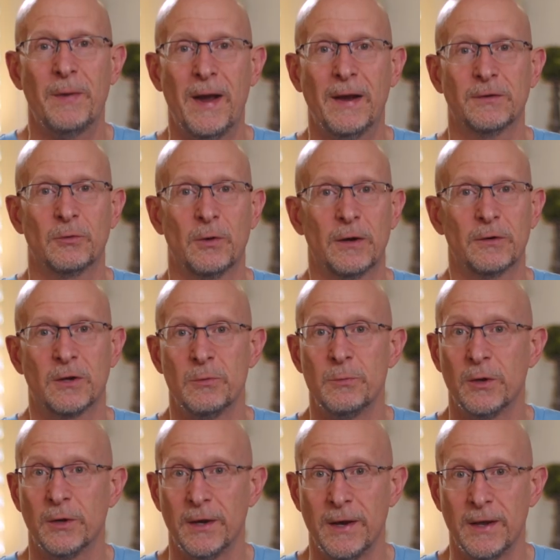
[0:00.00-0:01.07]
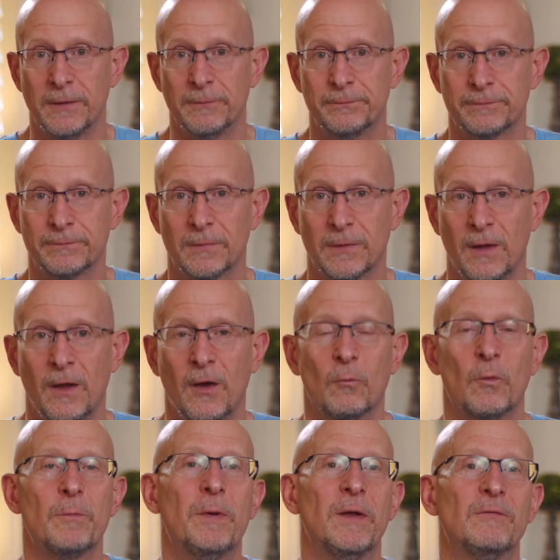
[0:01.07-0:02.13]
back to our community.
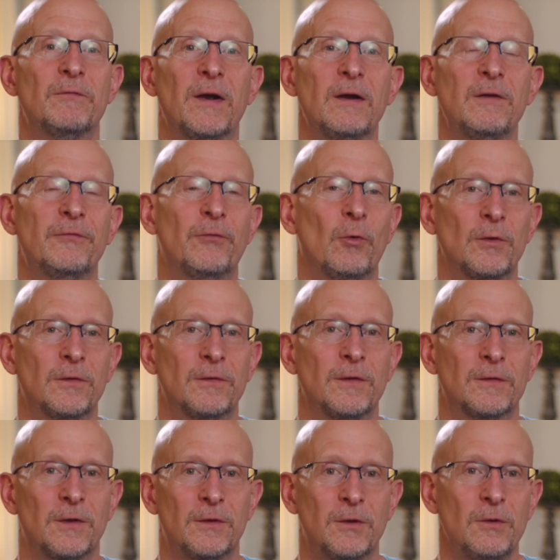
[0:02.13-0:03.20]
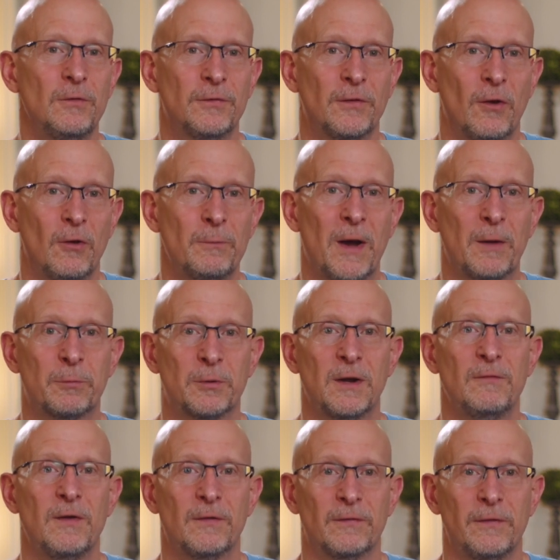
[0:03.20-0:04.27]
We've been very fortunate to do so by
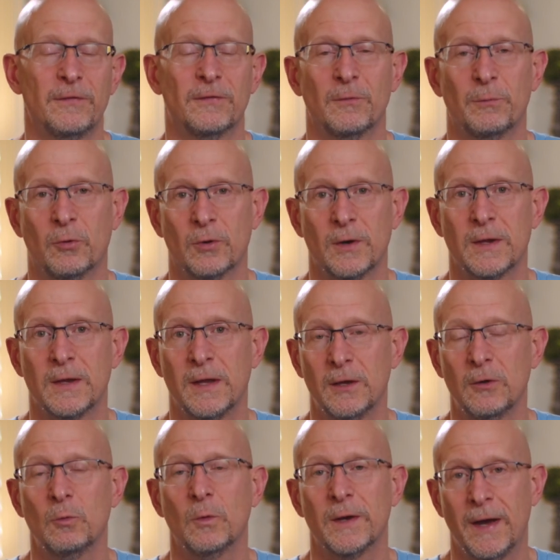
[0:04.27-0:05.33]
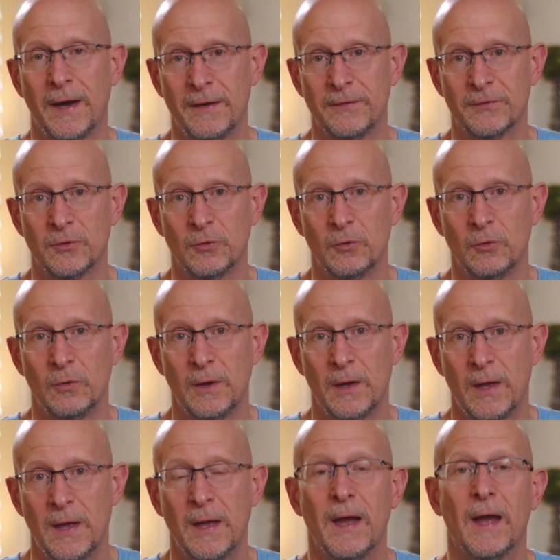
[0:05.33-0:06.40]
previously supporting Hillwood High School
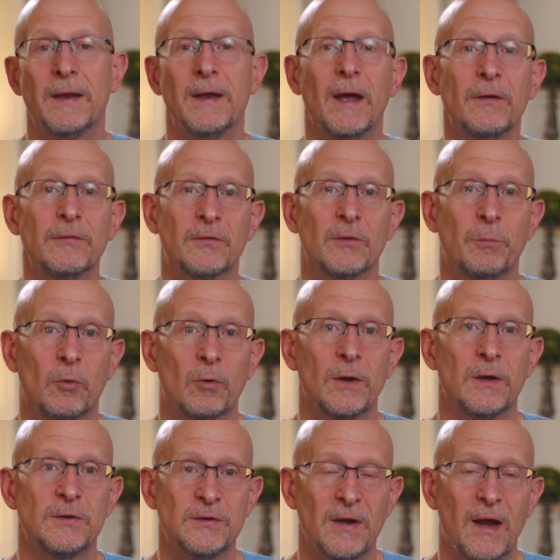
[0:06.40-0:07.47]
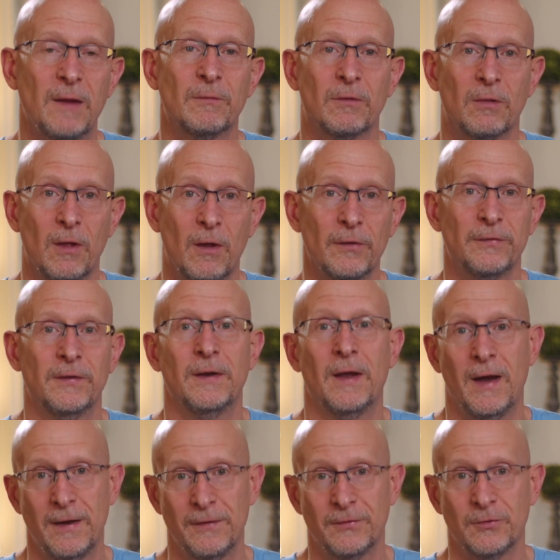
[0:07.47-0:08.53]
and now supporting James Lawson
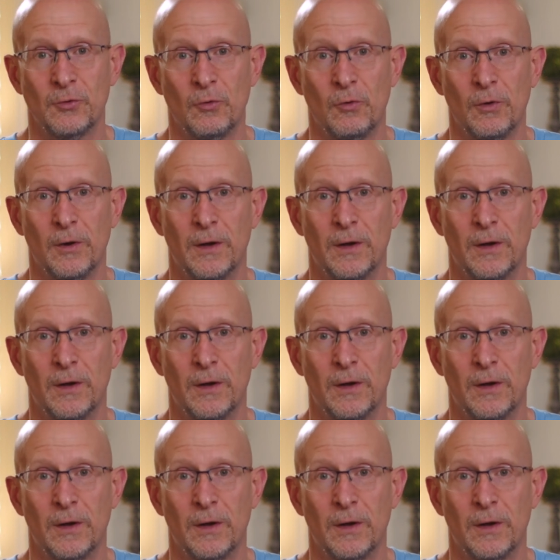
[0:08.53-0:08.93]
High School.